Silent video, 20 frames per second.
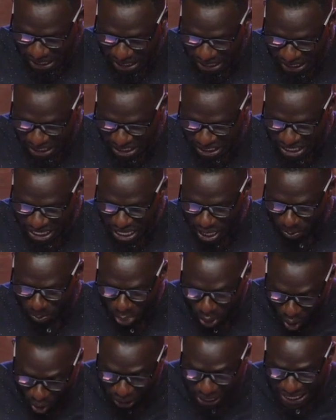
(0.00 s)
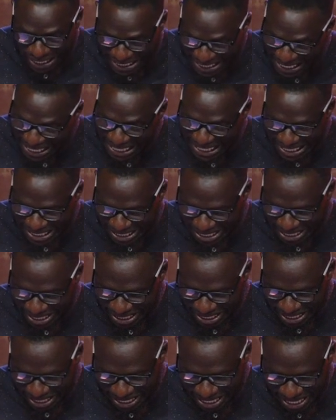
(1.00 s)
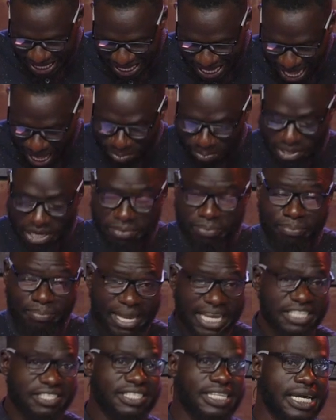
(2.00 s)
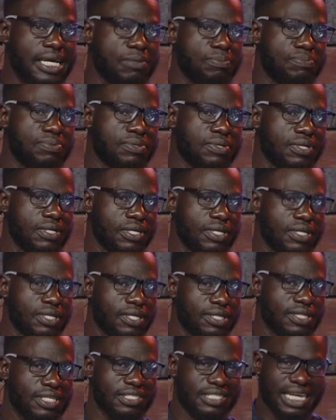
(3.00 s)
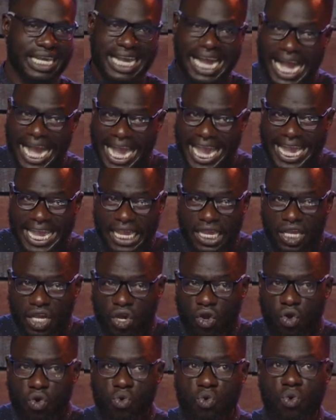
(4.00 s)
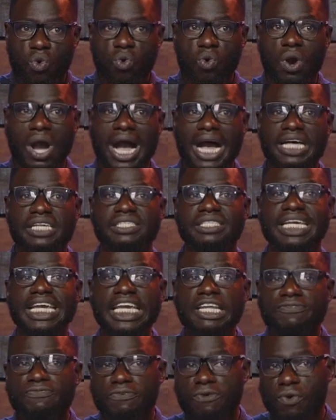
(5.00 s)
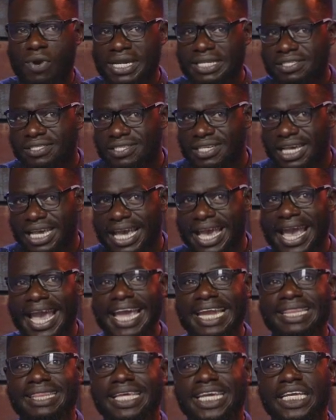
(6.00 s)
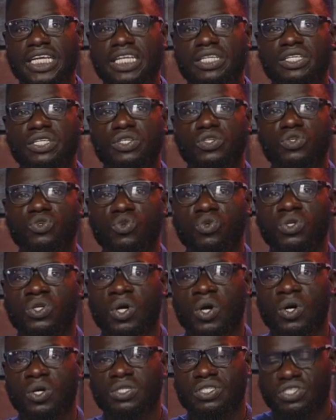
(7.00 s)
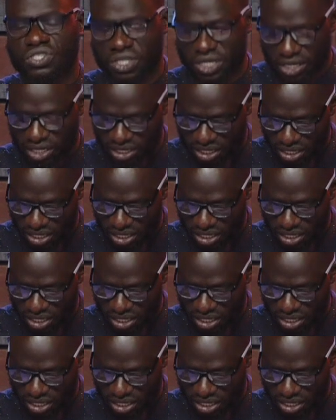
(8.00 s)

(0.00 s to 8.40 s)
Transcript: that their politics have been messed up. There's a guy who has influence and they do not